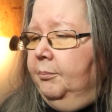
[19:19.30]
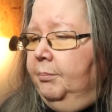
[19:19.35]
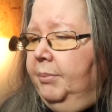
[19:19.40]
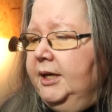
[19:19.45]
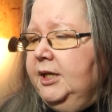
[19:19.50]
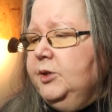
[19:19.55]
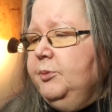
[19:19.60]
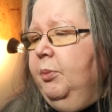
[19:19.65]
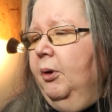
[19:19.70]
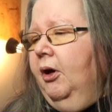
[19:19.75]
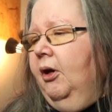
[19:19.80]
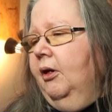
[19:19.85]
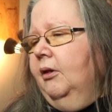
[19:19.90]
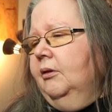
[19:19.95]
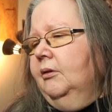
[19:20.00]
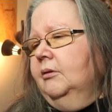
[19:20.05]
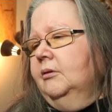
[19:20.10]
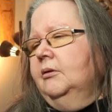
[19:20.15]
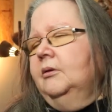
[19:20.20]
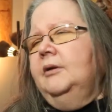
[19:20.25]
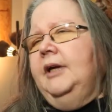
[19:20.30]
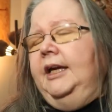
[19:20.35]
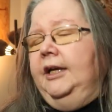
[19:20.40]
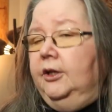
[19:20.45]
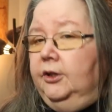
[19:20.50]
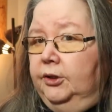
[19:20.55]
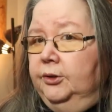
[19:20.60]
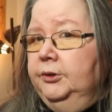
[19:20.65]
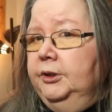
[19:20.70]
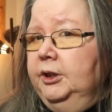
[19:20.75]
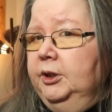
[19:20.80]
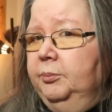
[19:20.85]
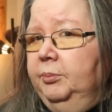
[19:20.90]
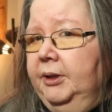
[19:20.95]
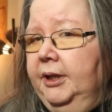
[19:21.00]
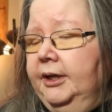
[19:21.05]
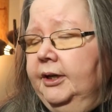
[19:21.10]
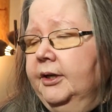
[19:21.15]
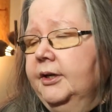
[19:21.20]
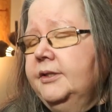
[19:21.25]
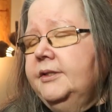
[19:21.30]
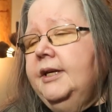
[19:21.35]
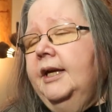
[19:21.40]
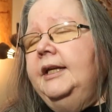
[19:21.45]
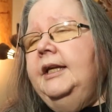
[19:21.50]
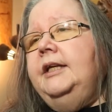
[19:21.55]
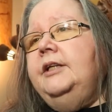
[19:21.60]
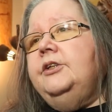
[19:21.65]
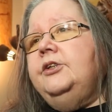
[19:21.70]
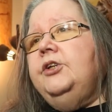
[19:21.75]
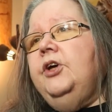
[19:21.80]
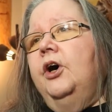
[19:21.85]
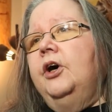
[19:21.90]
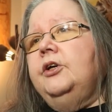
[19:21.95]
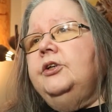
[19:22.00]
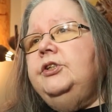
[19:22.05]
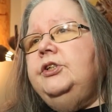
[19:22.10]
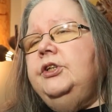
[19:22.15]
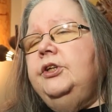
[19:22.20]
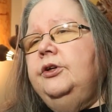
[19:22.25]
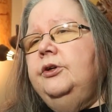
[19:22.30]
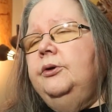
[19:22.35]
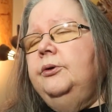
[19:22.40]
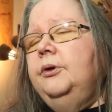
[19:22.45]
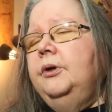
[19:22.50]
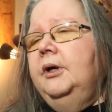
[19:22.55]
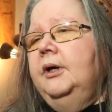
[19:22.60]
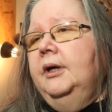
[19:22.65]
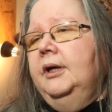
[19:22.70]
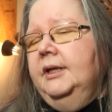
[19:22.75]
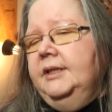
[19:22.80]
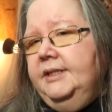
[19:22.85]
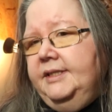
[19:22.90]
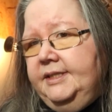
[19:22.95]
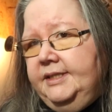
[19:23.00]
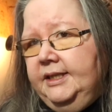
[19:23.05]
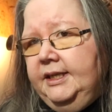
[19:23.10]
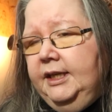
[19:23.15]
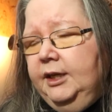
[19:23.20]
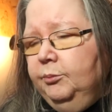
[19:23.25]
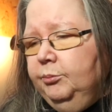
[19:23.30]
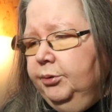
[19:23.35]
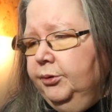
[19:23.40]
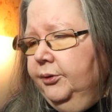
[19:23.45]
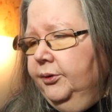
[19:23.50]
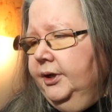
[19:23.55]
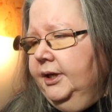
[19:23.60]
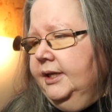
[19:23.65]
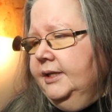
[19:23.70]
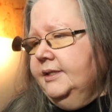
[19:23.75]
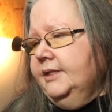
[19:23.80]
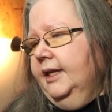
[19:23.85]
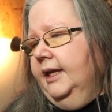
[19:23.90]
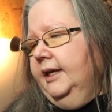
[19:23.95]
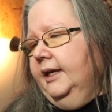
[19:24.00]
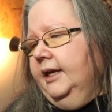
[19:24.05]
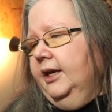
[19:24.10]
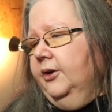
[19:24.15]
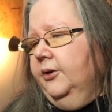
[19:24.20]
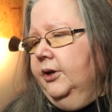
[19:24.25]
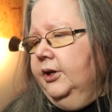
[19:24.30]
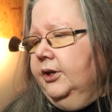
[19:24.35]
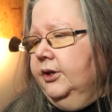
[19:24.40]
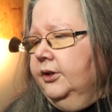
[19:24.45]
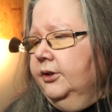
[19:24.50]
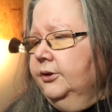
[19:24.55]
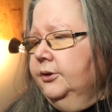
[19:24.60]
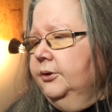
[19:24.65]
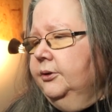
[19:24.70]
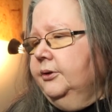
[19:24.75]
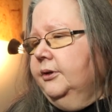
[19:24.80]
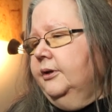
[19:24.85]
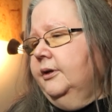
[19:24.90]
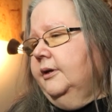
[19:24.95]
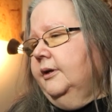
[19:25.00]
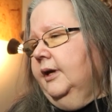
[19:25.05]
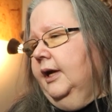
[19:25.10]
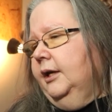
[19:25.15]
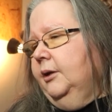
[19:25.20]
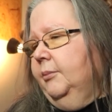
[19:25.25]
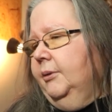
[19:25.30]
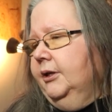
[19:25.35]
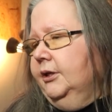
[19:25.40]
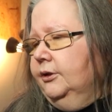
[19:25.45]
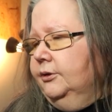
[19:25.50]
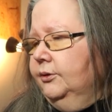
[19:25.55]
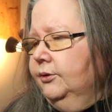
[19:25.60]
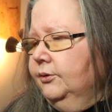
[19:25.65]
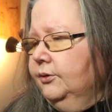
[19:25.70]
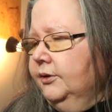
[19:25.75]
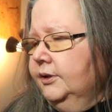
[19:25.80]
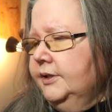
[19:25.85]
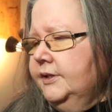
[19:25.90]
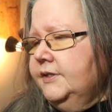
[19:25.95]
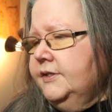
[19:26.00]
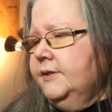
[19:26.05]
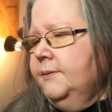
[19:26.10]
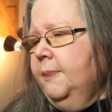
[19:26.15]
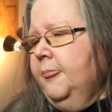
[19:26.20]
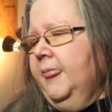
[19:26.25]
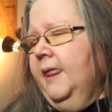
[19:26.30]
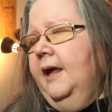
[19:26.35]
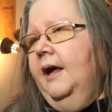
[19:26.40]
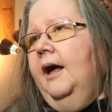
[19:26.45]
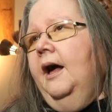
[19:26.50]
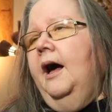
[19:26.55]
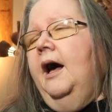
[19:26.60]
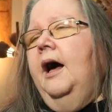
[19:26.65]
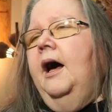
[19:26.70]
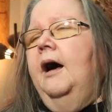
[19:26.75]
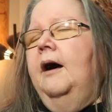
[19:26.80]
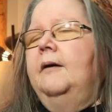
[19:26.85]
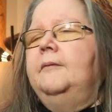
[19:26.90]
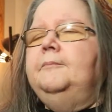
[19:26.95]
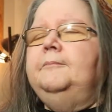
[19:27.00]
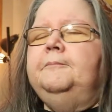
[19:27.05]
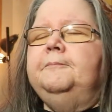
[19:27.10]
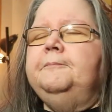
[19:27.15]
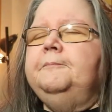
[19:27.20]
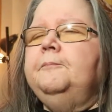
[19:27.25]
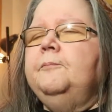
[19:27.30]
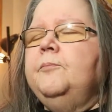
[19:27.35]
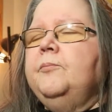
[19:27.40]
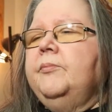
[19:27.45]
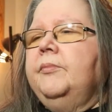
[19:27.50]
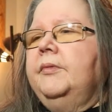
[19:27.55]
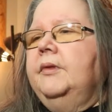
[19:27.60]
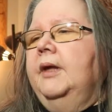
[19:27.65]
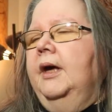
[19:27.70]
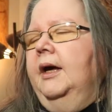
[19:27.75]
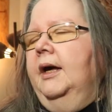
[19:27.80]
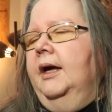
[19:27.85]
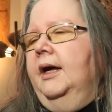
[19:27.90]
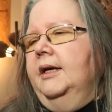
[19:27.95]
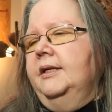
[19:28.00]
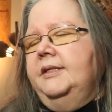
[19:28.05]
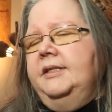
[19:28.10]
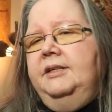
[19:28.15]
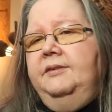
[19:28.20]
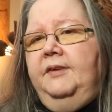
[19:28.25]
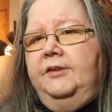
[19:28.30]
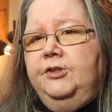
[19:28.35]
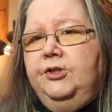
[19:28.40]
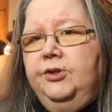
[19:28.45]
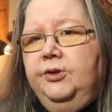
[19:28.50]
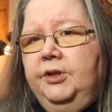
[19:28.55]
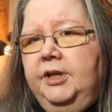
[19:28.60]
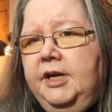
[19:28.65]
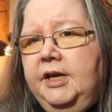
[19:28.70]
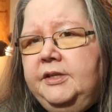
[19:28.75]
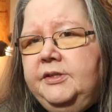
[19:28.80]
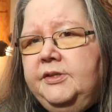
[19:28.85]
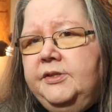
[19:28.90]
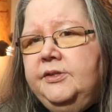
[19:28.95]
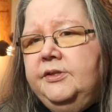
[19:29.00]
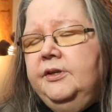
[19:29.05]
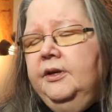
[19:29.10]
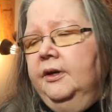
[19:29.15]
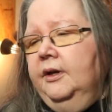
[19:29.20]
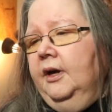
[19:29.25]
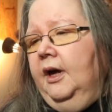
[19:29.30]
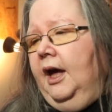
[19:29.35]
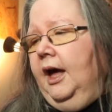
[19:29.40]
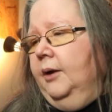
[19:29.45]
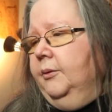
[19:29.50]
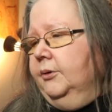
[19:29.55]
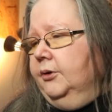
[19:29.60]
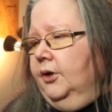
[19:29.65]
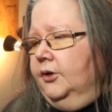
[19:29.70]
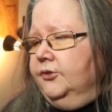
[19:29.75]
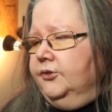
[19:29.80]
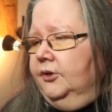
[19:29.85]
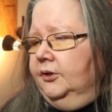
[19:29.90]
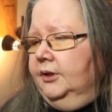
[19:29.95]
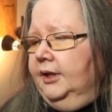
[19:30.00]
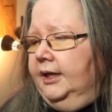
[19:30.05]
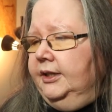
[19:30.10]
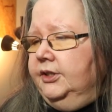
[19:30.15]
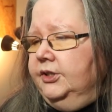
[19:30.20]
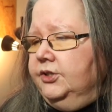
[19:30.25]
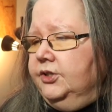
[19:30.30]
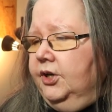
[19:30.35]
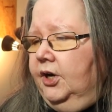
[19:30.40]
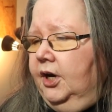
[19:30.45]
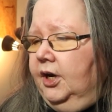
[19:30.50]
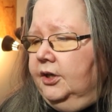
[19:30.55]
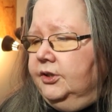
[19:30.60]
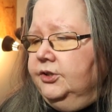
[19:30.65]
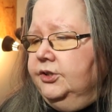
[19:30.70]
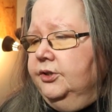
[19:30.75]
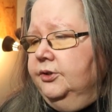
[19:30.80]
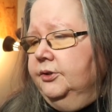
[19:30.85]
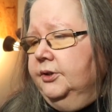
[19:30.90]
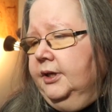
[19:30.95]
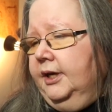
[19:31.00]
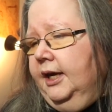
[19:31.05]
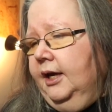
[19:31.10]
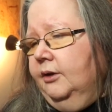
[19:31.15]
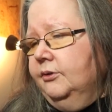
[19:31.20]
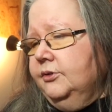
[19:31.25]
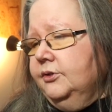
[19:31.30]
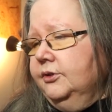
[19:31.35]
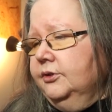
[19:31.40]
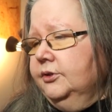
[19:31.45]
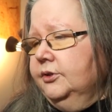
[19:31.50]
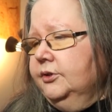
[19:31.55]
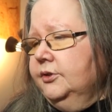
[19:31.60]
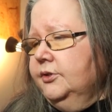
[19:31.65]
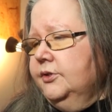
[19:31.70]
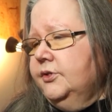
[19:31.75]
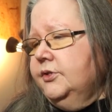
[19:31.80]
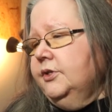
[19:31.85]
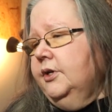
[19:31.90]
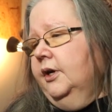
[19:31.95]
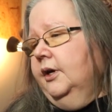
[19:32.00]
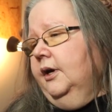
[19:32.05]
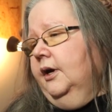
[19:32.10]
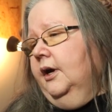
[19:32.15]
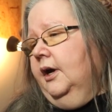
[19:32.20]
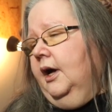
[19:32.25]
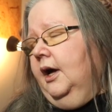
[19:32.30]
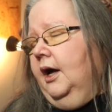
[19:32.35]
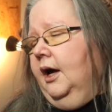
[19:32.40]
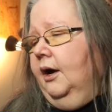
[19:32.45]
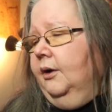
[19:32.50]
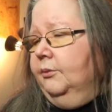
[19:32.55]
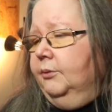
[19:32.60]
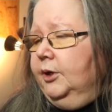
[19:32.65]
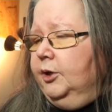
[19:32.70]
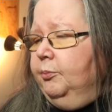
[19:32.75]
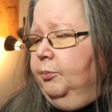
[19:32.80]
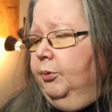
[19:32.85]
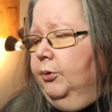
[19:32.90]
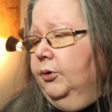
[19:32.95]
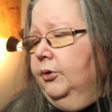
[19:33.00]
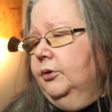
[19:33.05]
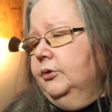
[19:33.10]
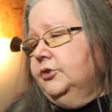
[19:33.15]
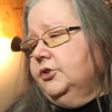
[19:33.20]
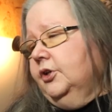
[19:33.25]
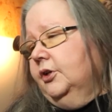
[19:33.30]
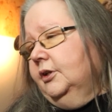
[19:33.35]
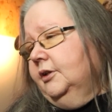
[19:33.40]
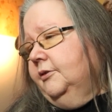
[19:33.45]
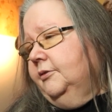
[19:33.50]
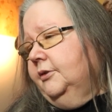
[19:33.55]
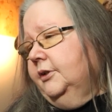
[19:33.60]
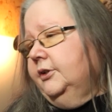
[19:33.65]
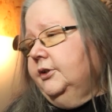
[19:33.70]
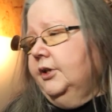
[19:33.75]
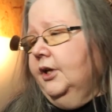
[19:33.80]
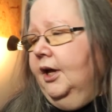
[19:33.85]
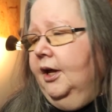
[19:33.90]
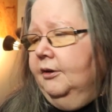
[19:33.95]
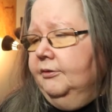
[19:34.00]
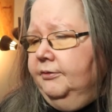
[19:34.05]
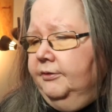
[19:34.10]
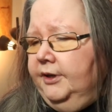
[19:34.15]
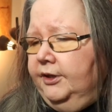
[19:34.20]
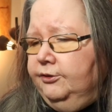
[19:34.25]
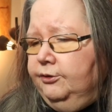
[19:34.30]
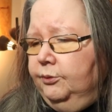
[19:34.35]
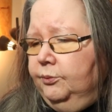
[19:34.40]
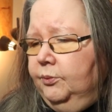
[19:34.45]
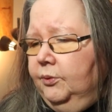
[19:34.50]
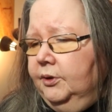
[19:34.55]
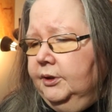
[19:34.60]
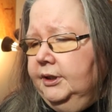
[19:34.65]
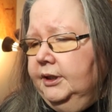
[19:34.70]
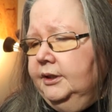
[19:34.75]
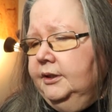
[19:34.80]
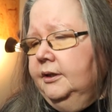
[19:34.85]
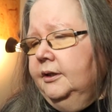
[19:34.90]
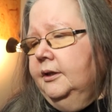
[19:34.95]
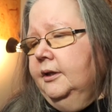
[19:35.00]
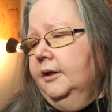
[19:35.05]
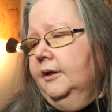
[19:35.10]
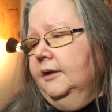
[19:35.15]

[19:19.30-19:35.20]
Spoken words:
baseball, including the players. I need to talk to city employees like Carrie Kluk and Amanda Lawrence, Steve Antunes. I would also like to talk to the counselors, Rick Bull, Charlie Flintoff, Andrew Wannen,